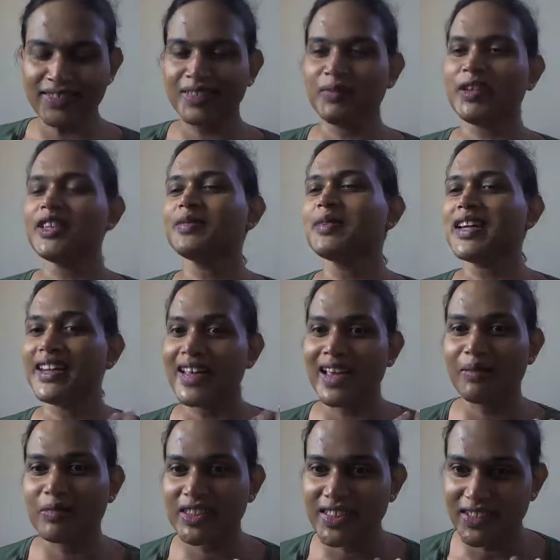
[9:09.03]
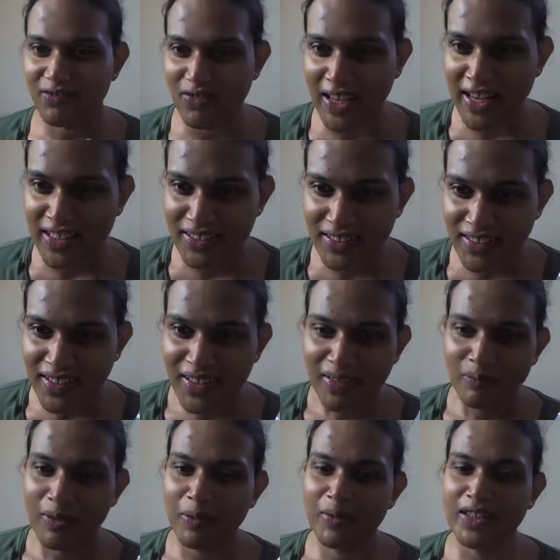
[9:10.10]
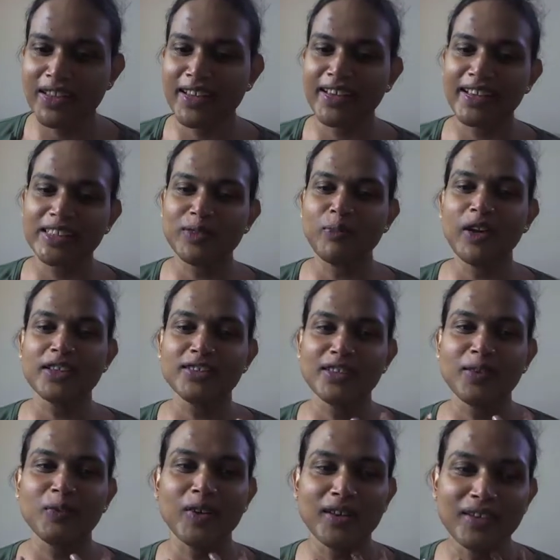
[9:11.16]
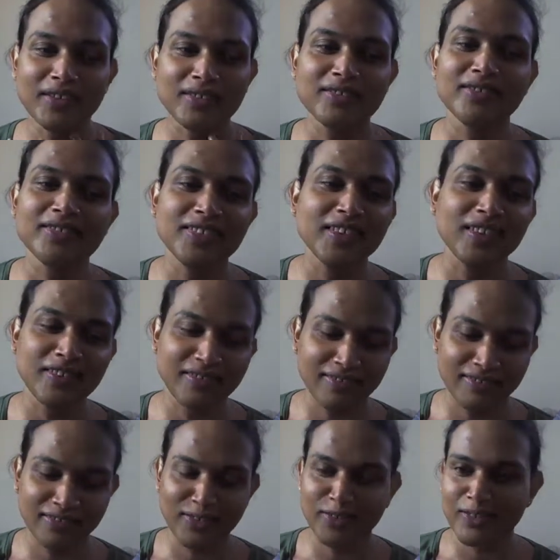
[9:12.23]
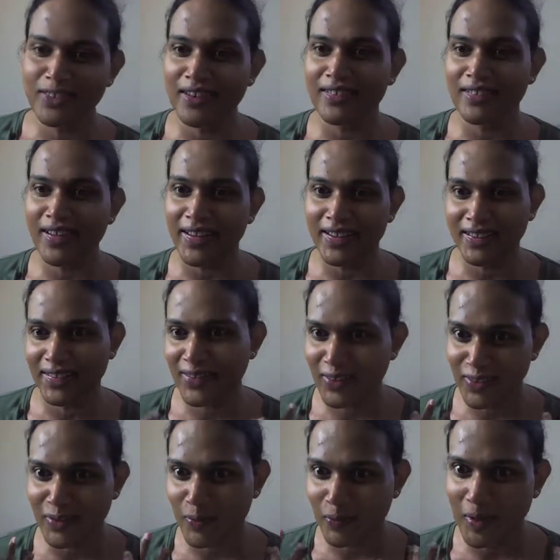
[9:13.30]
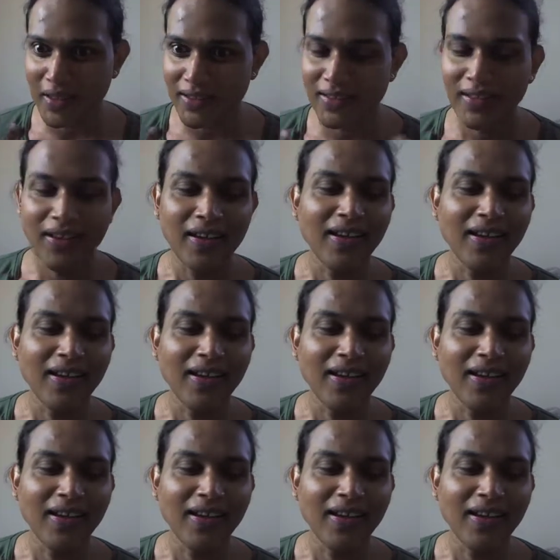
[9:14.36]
because my name is Yvette, maybe they expect someone who, you know, was not like, you know, me.